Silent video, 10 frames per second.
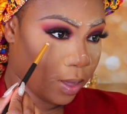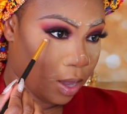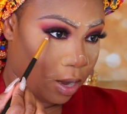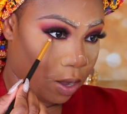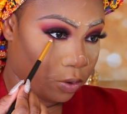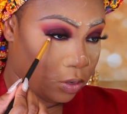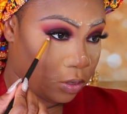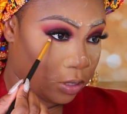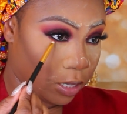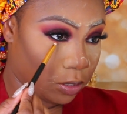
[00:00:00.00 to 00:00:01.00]
And I'll
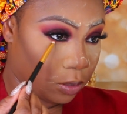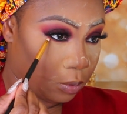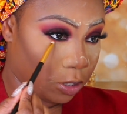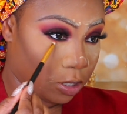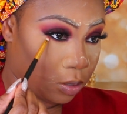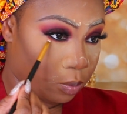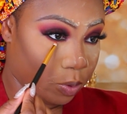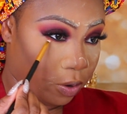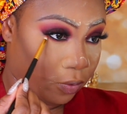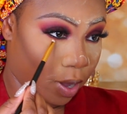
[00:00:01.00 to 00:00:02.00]
use that to just
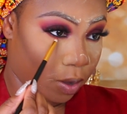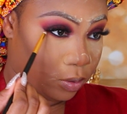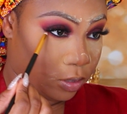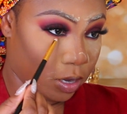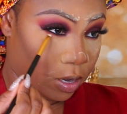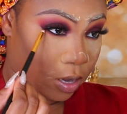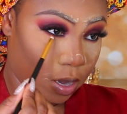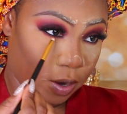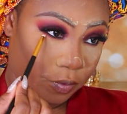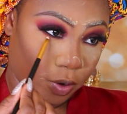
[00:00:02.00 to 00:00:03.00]
buff out
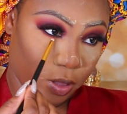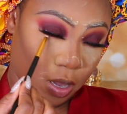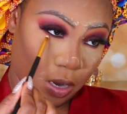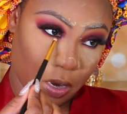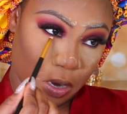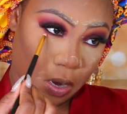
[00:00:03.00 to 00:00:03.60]
everything.